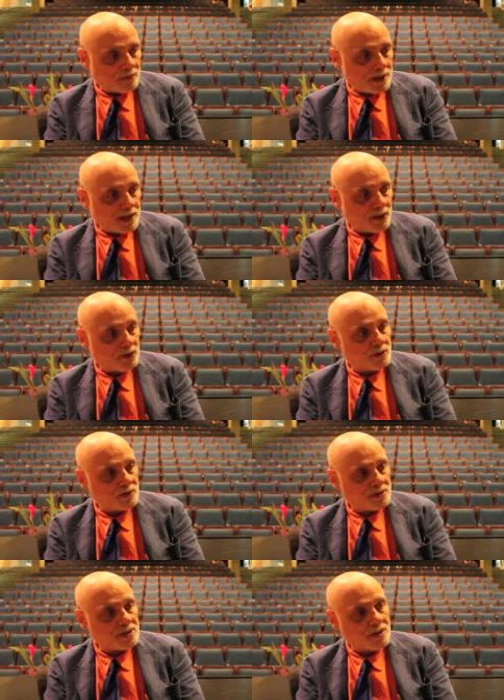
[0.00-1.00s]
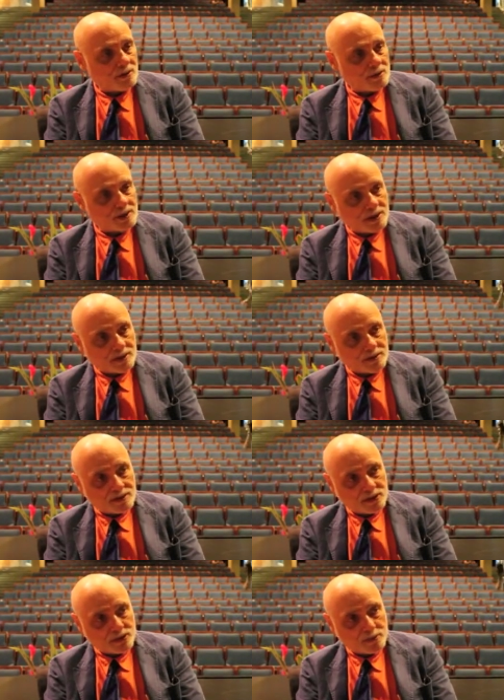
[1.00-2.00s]
aged cells that
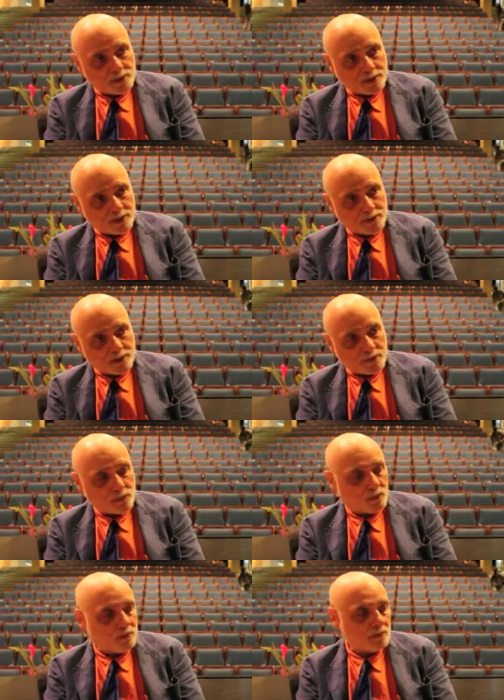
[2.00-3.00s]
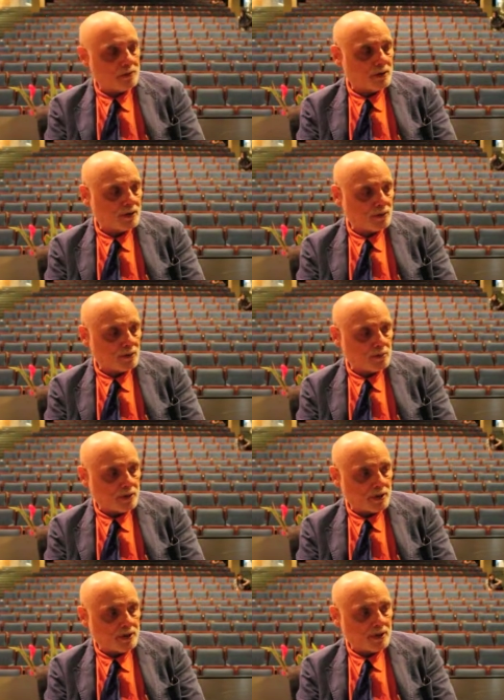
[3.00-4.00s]
should be removed, it could
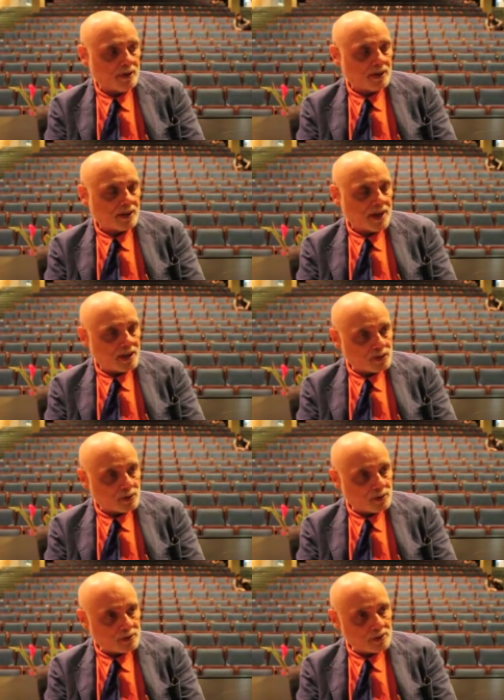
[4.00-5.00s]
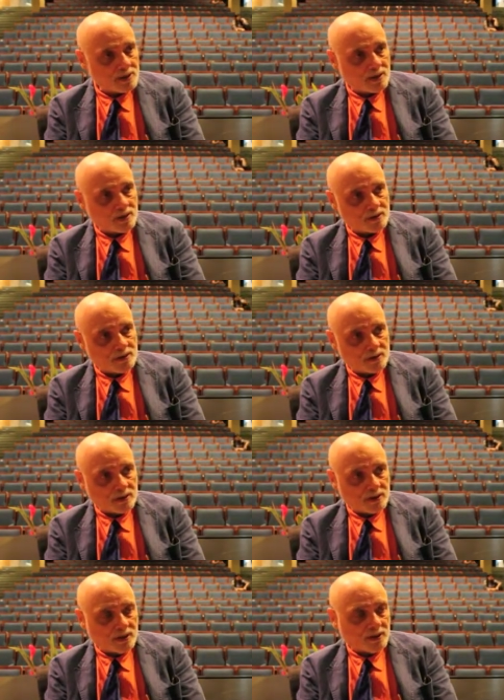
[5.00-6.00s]
be cancerous cells,
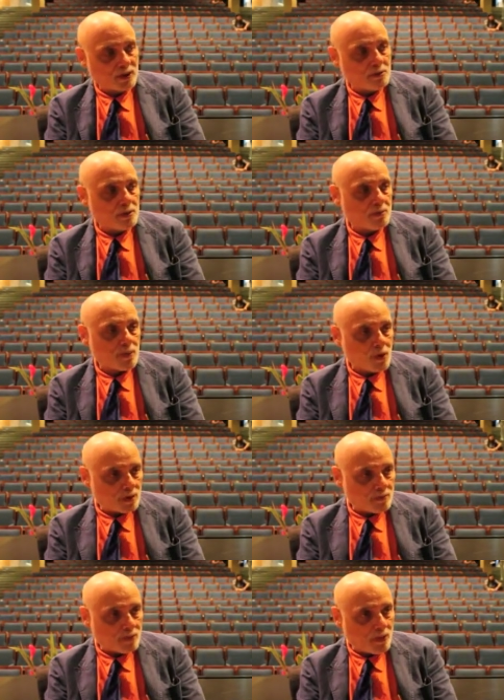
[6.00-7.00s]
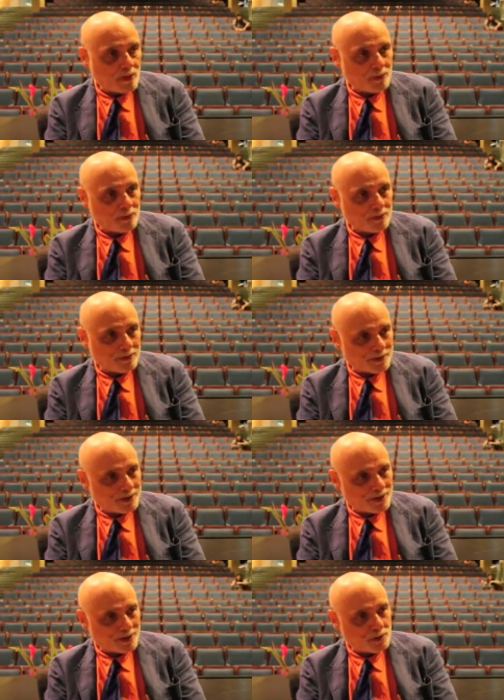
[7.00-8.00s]
it could be a broken bone,
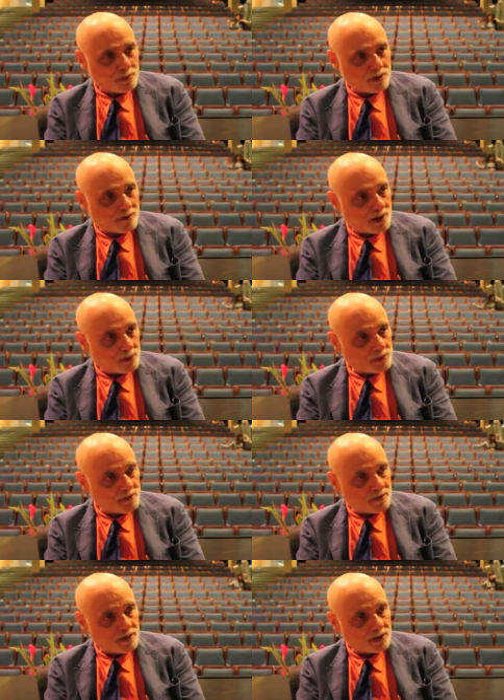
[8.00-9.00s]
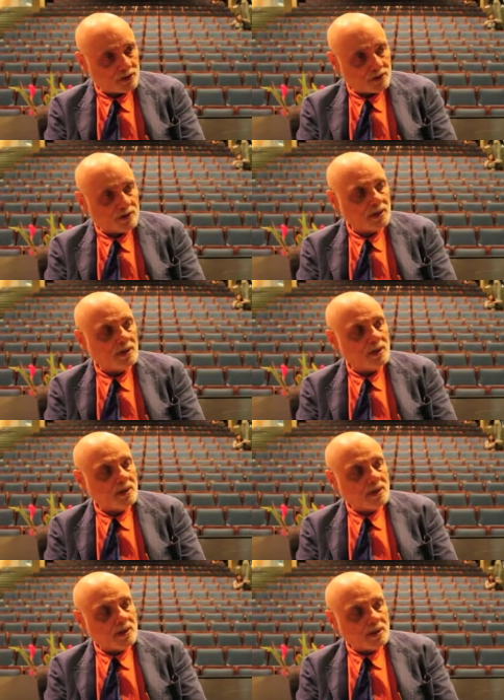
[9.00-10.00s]
it could be a virus infection.
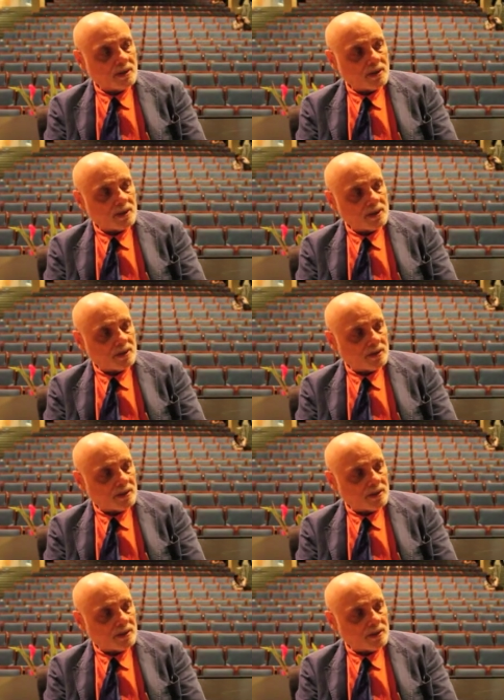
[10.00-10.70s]
These